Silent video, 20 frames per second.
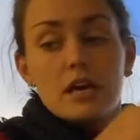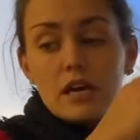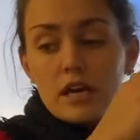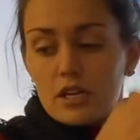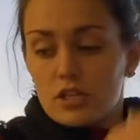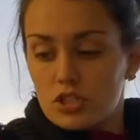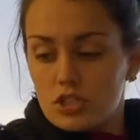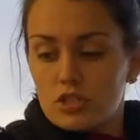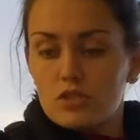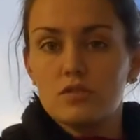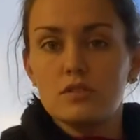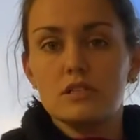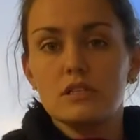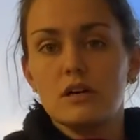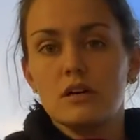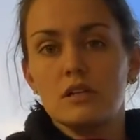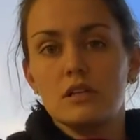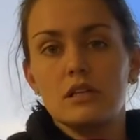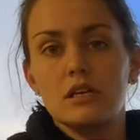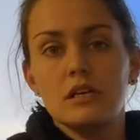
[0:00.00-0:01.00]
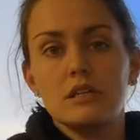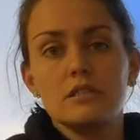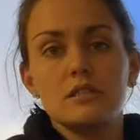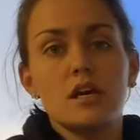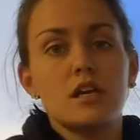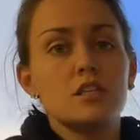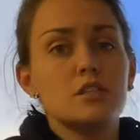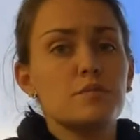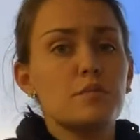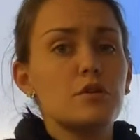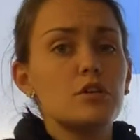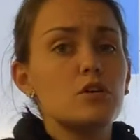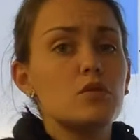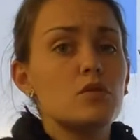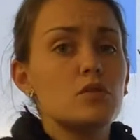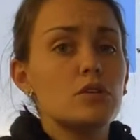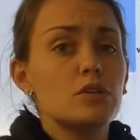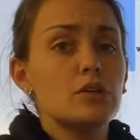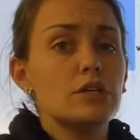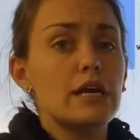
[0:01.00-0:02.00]
and shoots down in the inside. It's pretty
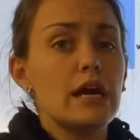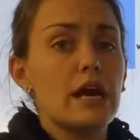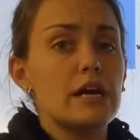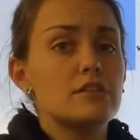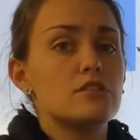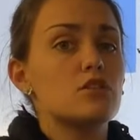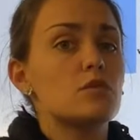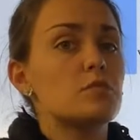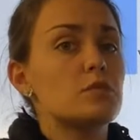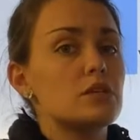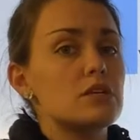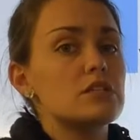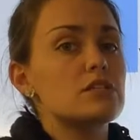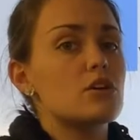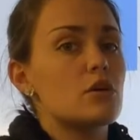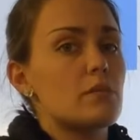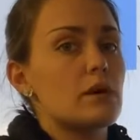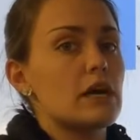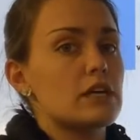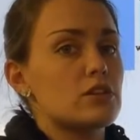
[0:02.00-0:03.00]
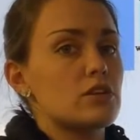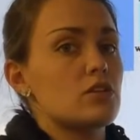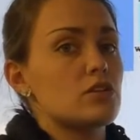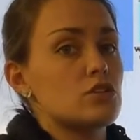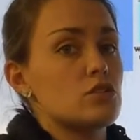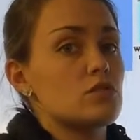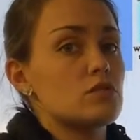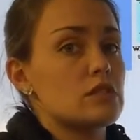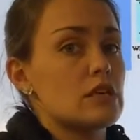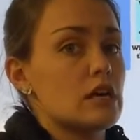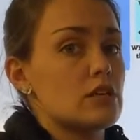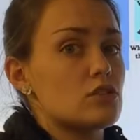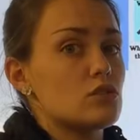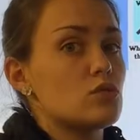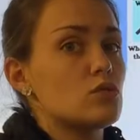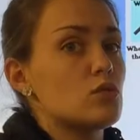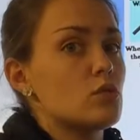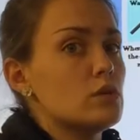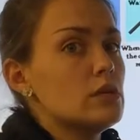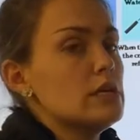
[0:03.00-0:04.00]
cool to look at, so please go back there and use that
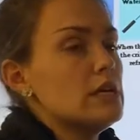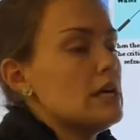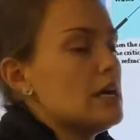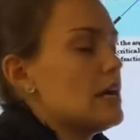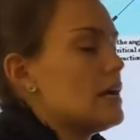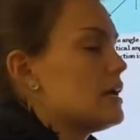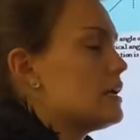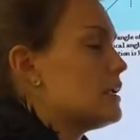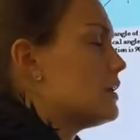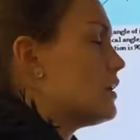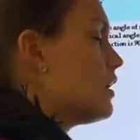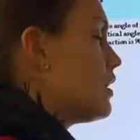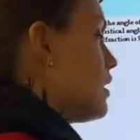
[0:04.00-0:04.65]
tool and